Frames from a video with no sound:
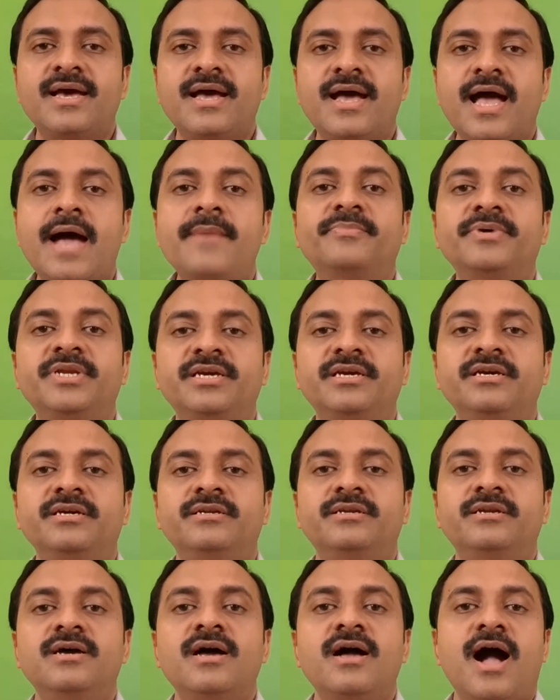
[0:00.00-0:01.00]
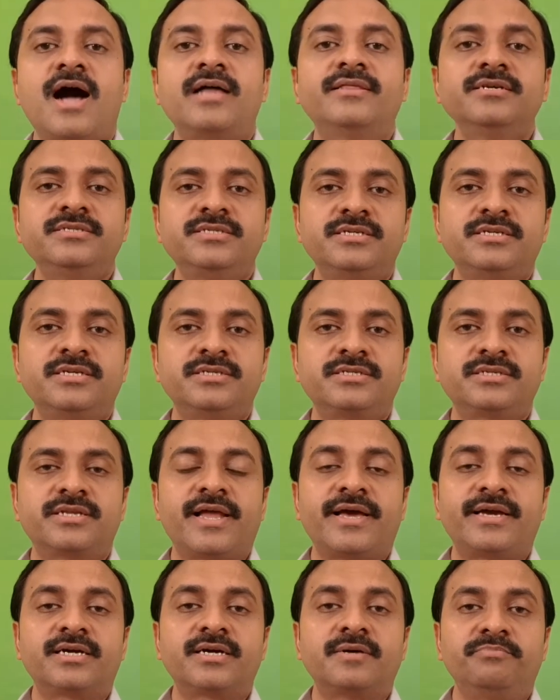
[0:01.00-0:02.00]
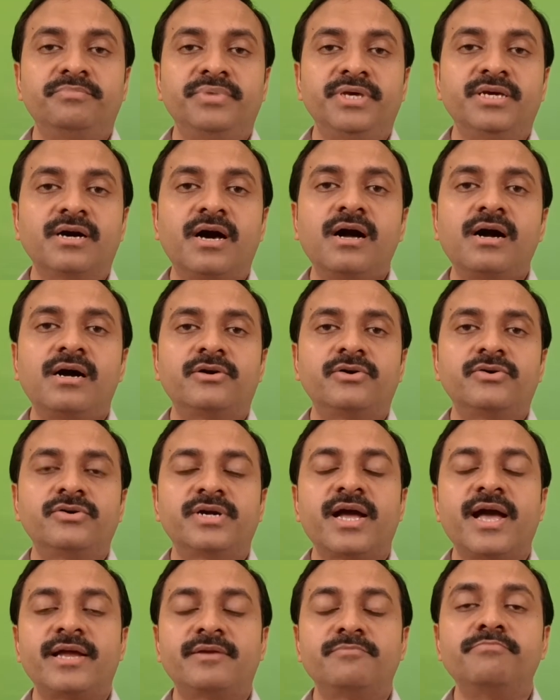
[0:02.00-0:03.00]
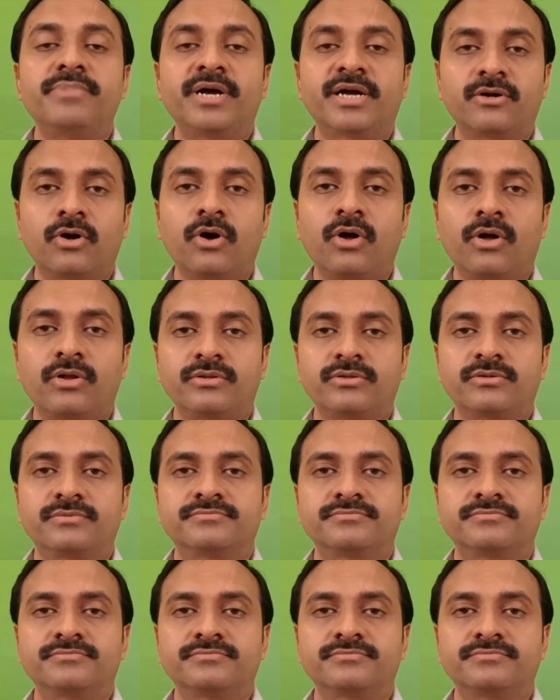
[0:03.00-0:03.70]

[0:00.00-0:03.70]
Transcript: happening in other cities like Bihar and Bengal.